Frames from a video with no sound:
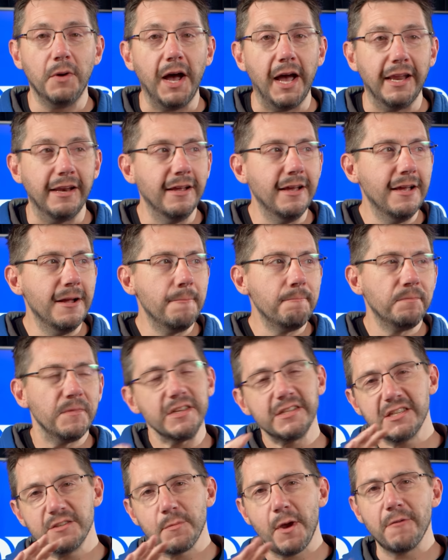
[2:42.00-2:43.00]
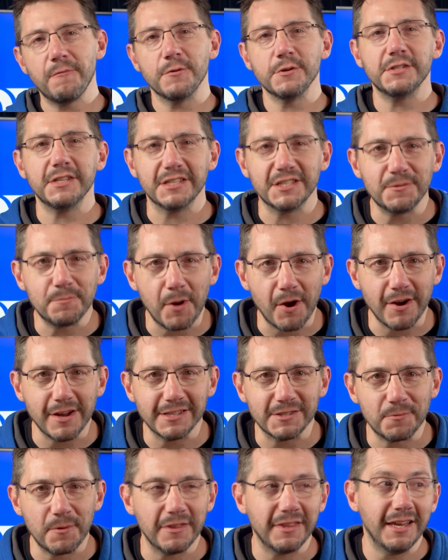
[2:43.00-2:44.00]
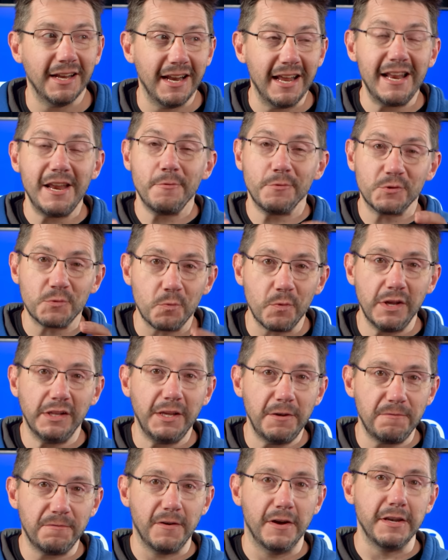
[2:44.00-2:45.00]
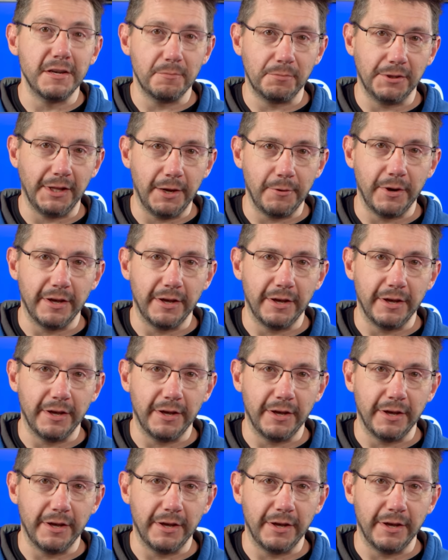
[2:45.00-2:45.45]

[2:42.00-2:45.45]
but this is my first experience with it and it was really fun to play